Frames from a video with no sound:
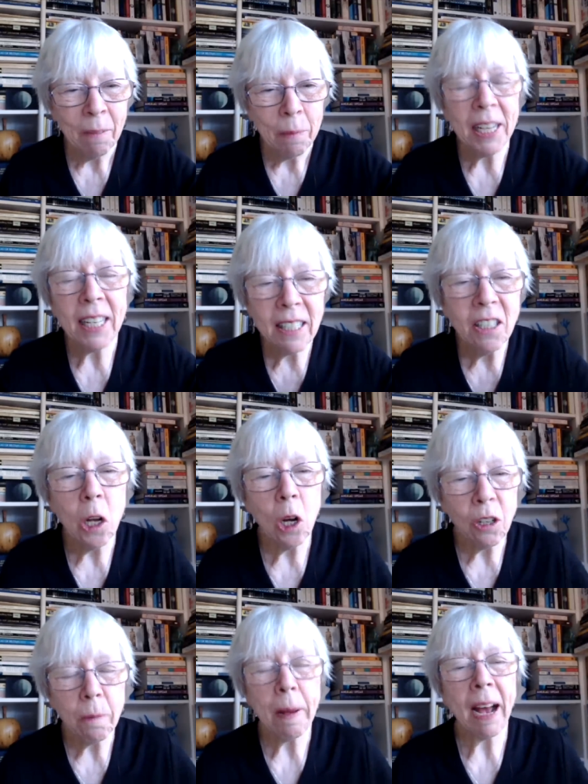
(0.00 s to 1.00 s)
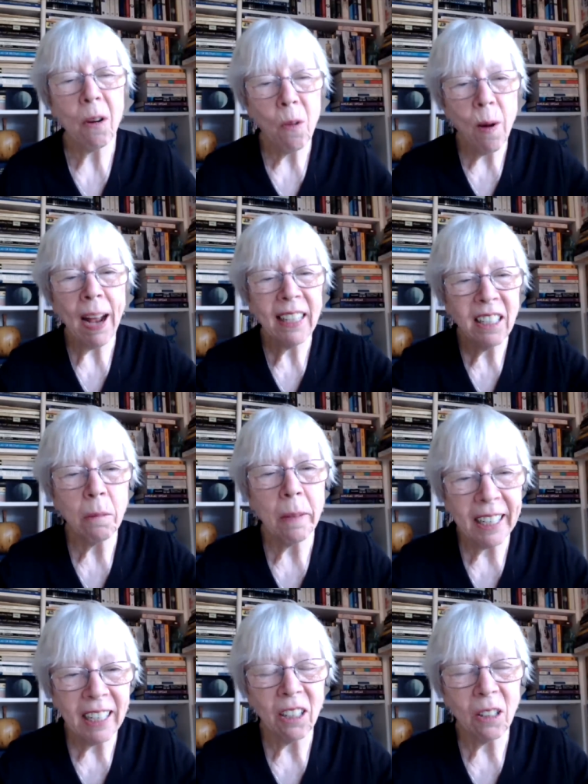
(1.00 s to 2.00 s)
is not about random
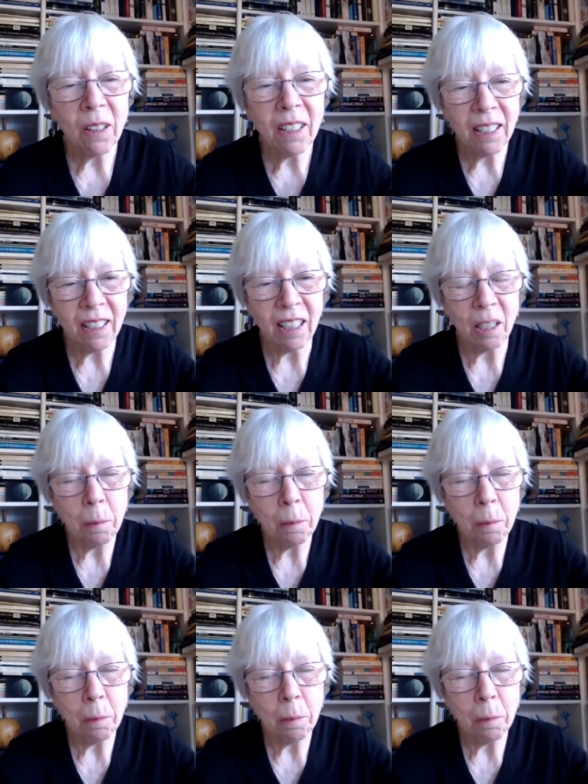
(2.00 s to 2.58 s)
occurrences,